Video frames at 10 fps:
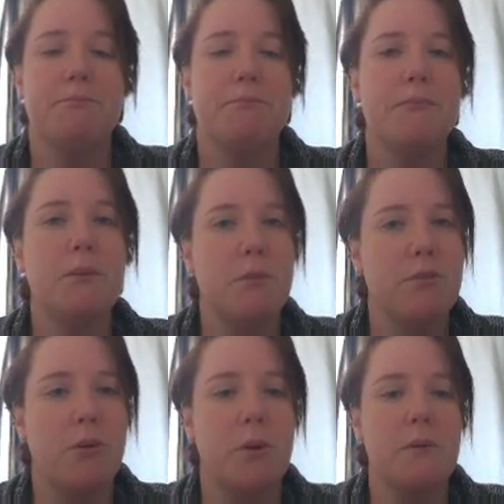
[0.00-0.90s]
Number
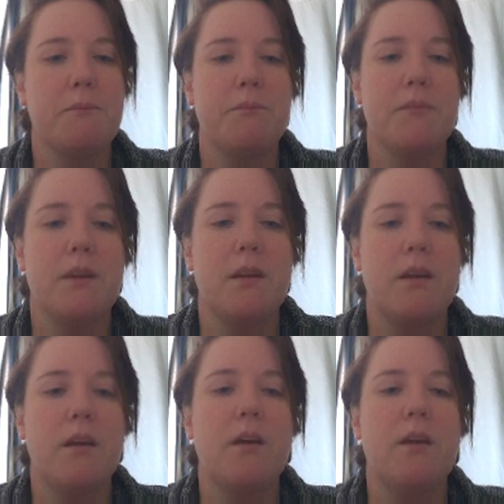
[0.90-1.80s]
4,
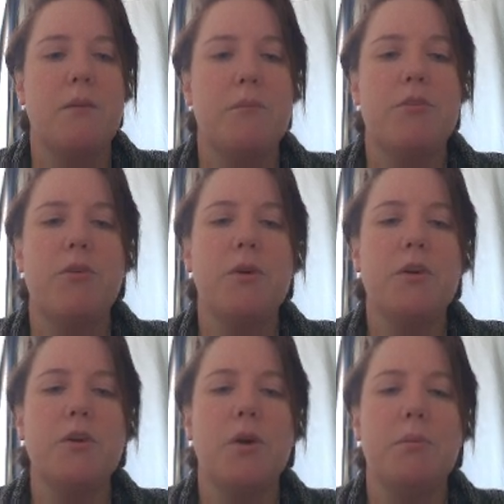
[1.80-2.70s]
before
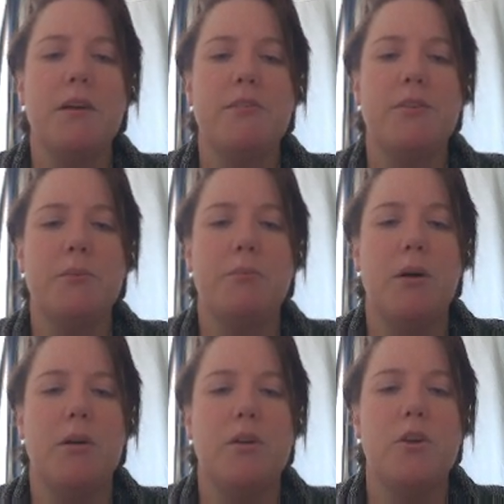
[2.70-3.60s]
you go play
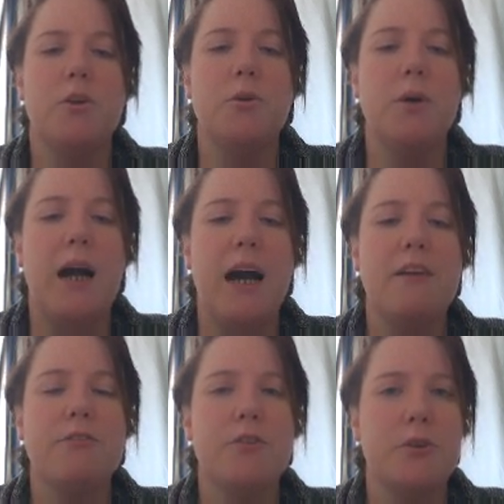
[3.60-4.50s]
football, you
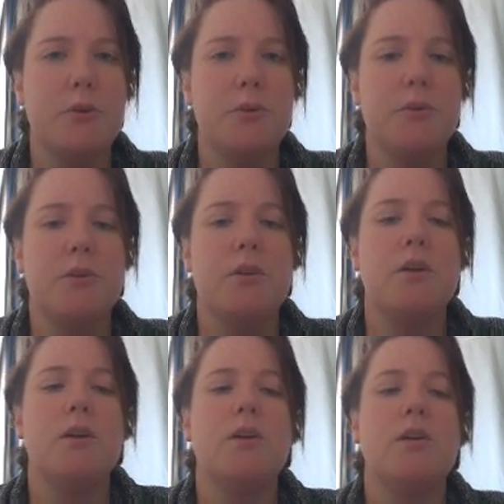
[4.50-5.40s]
have to
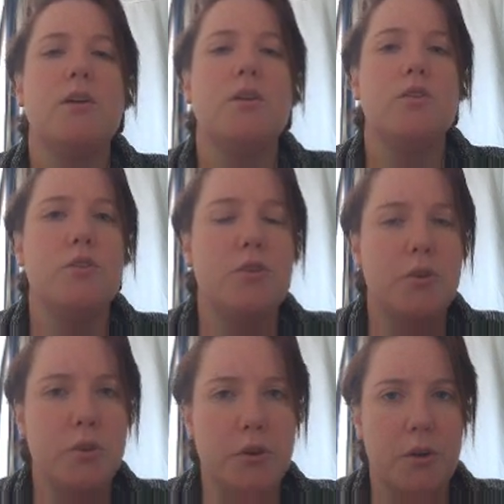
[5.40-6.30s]
do
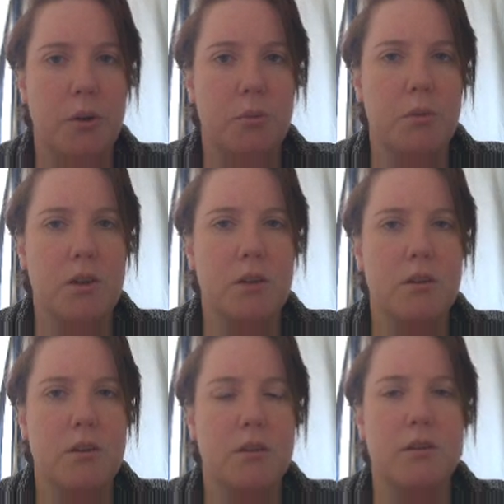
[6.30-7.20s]
your
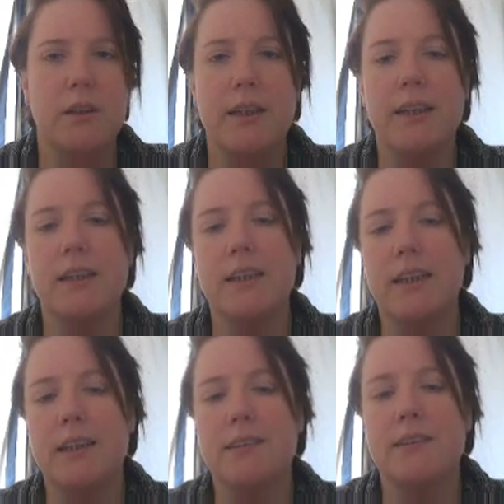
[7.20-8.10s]
homework. Okay, and
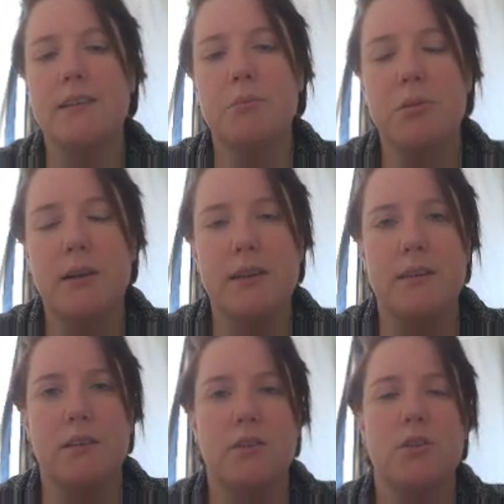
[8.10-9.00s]
again, it's in the
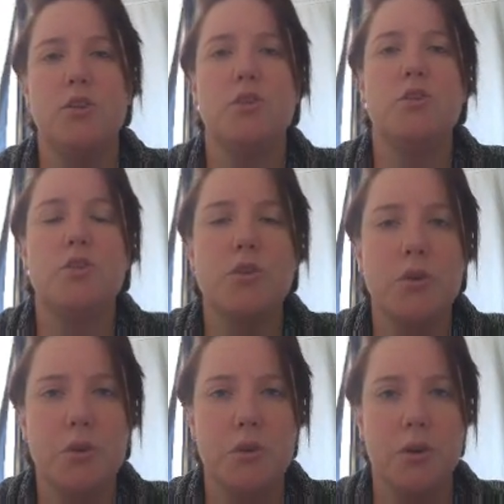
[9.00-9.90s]
present, so you do
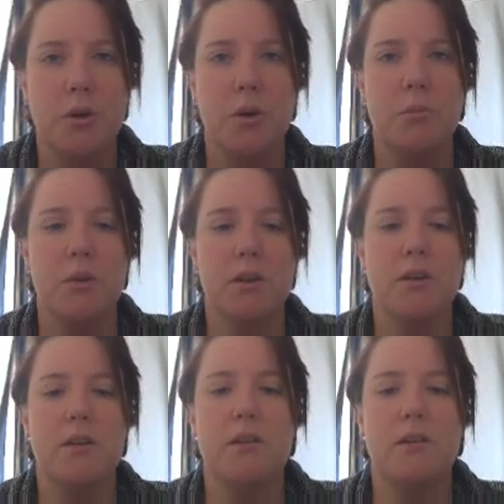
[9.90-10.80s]
your
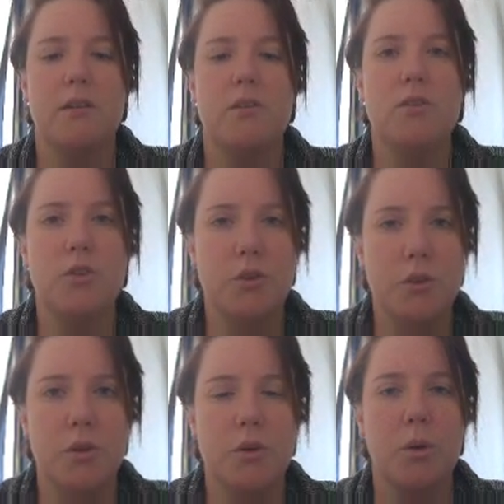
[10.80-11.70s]
homework. Do
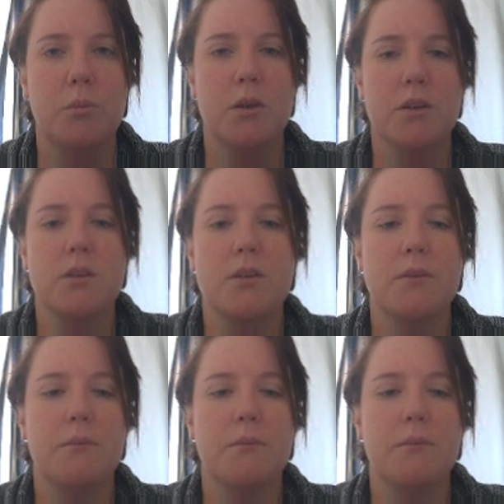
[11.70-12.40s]
your homework.